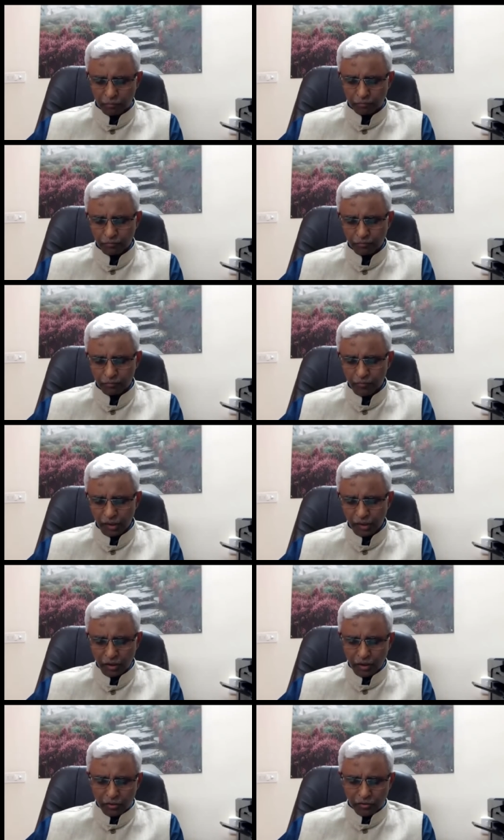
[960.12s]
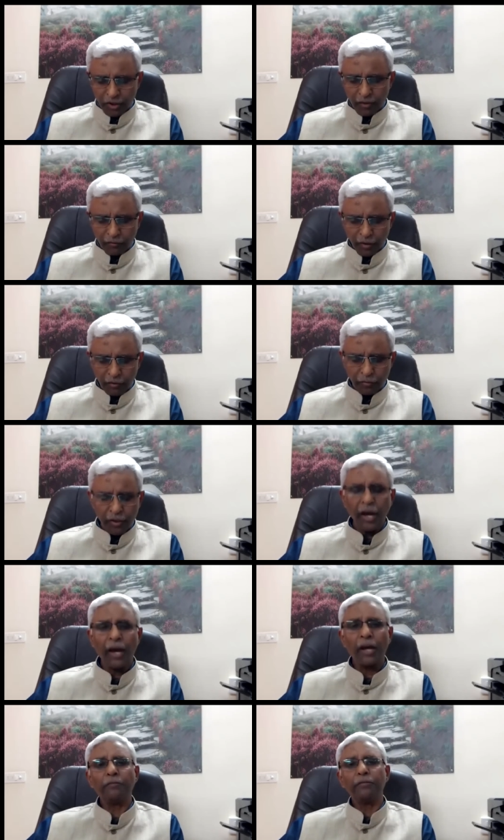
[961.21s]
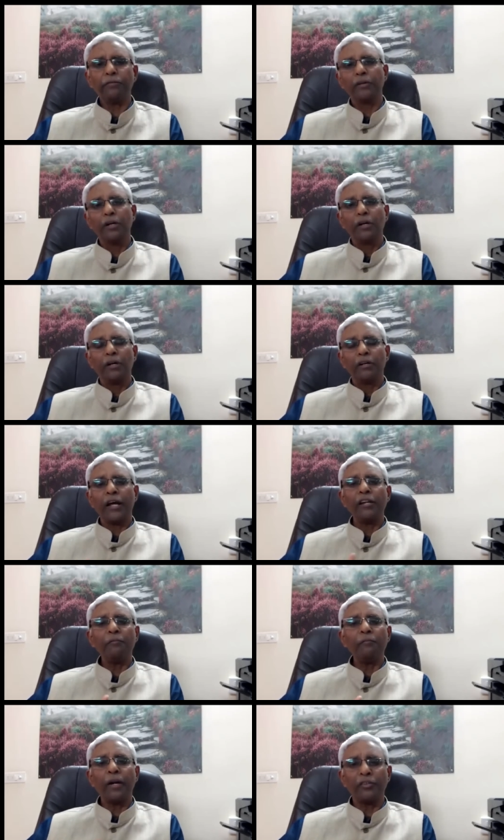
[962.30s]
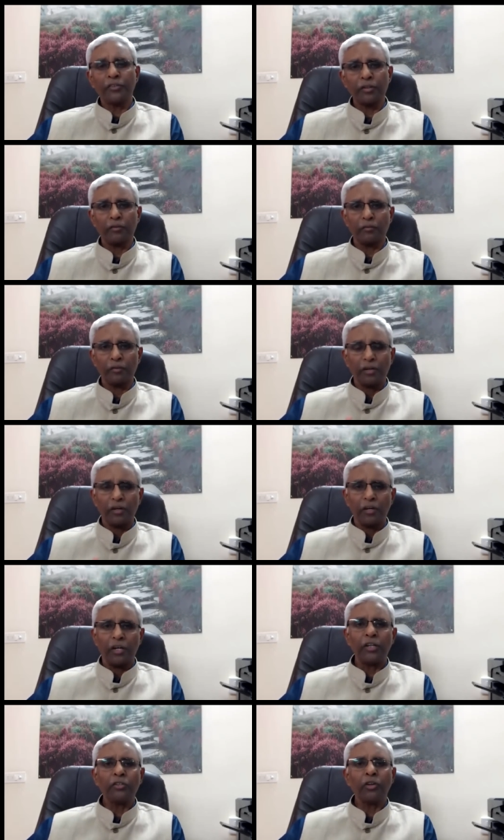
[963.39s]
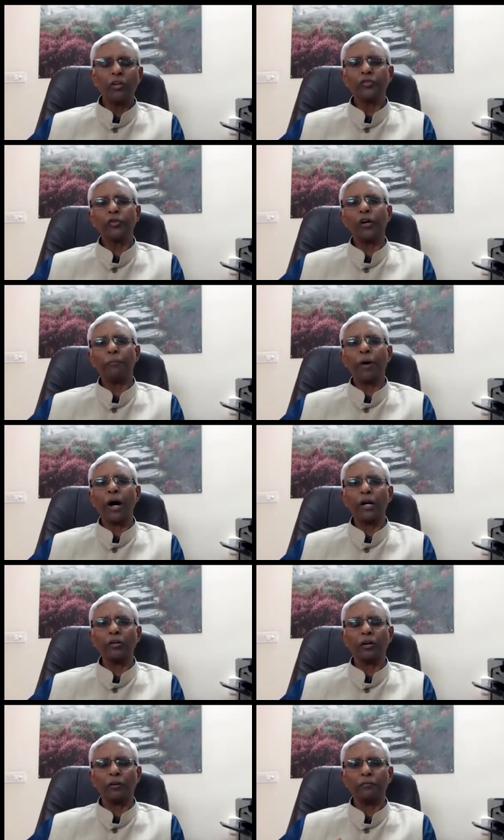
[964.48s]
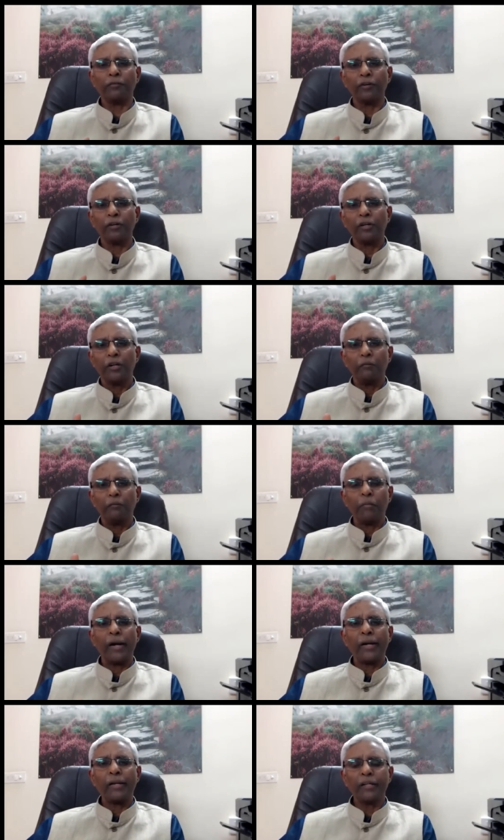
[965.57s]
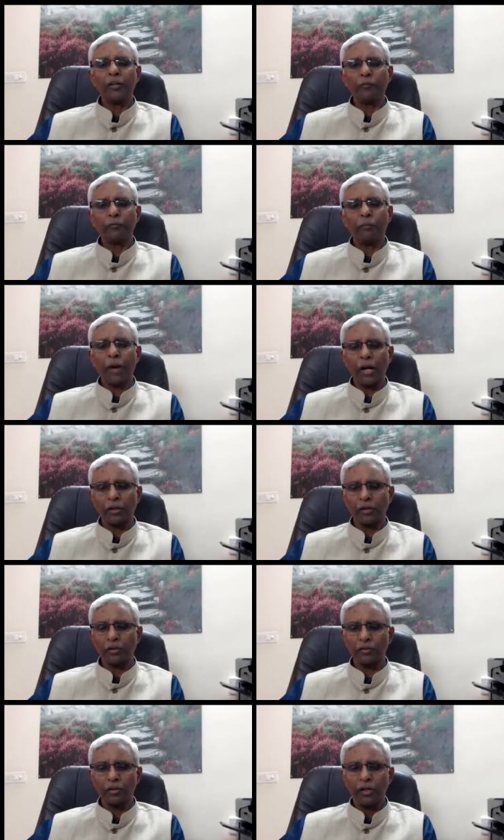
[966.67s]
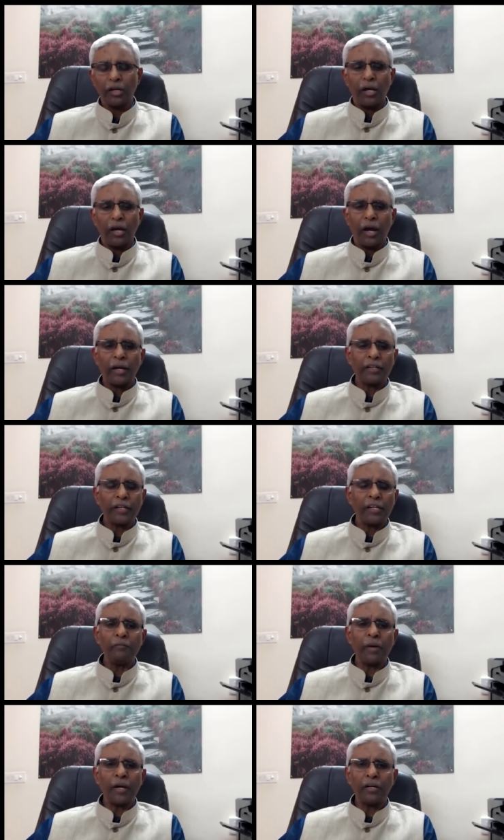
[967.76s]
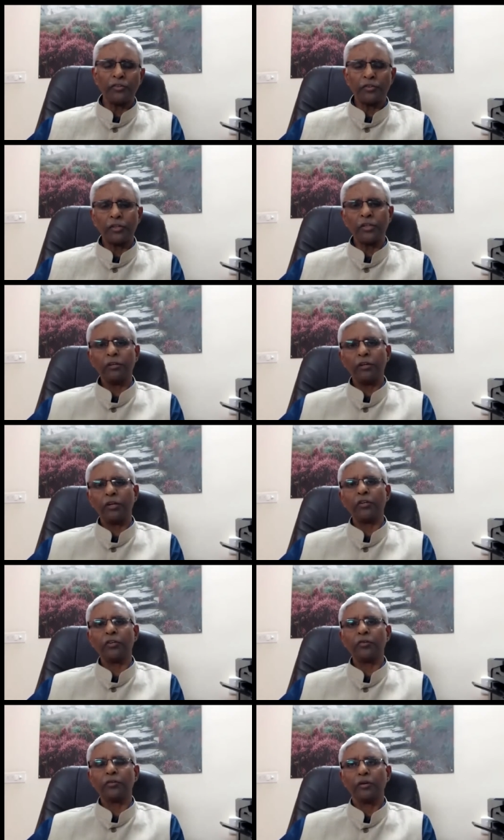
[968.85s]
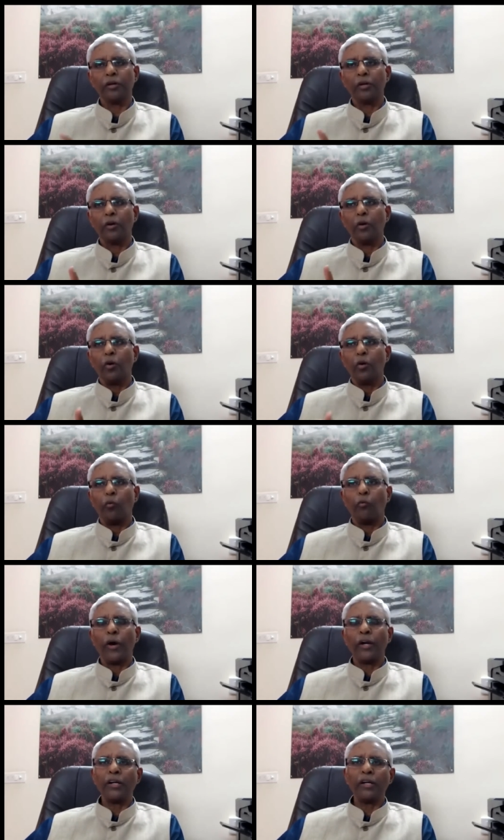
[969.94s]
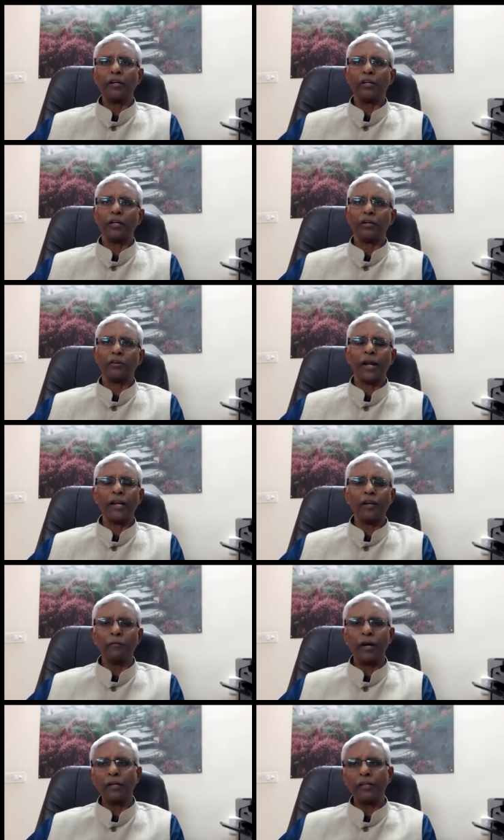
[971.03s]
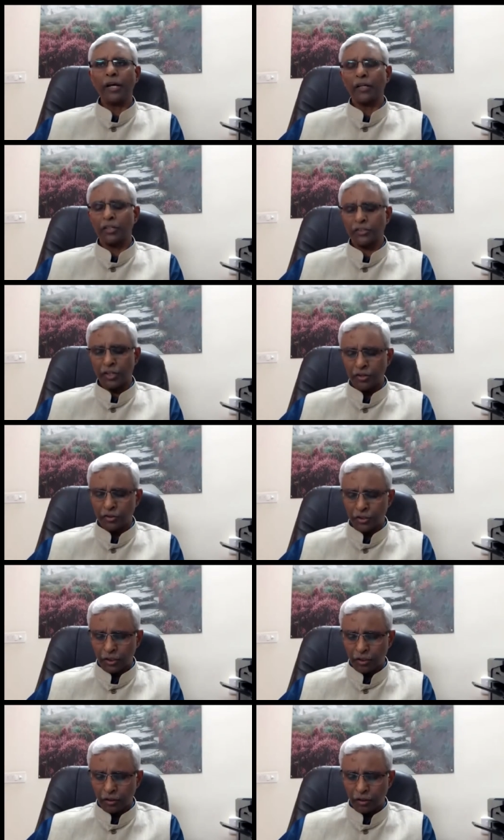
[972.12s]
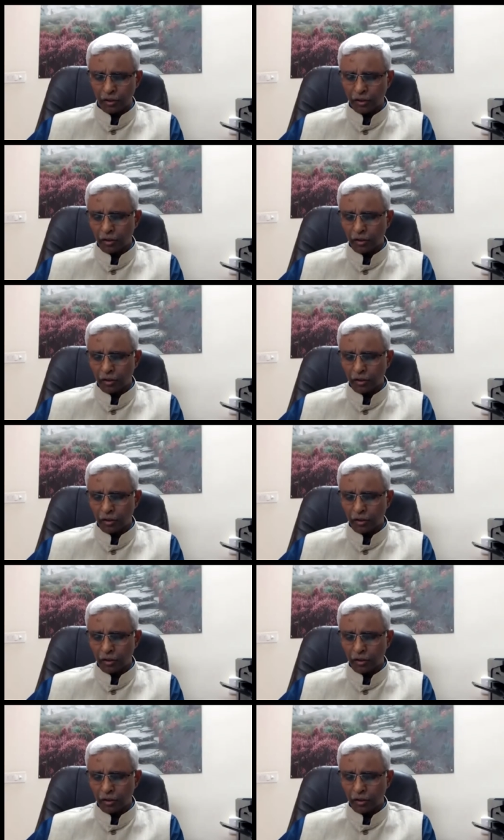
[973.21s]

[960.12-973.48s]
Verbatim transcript: on. Same way we have telemedicine. It is also a part of medical informatics and telemedicine is very relevant and essential